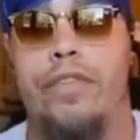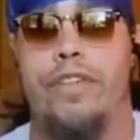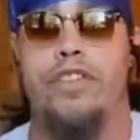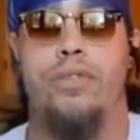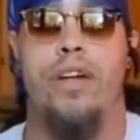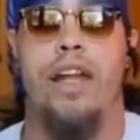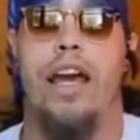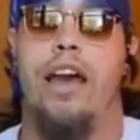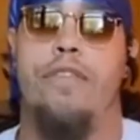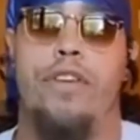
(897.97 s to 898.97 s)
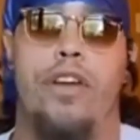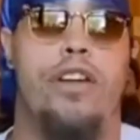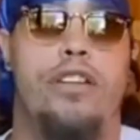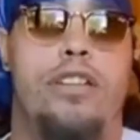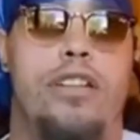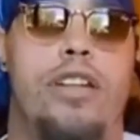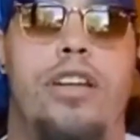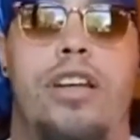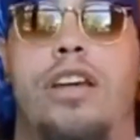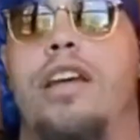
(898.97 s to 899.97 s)
for 2.5 years.
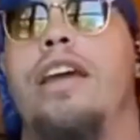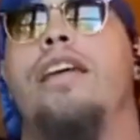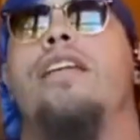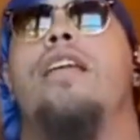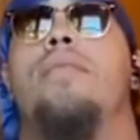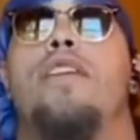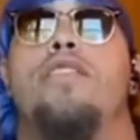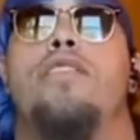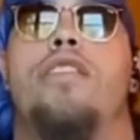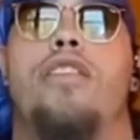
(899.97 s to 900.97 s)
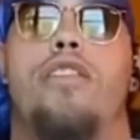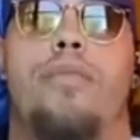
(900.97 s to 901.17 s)
And let me just tell you,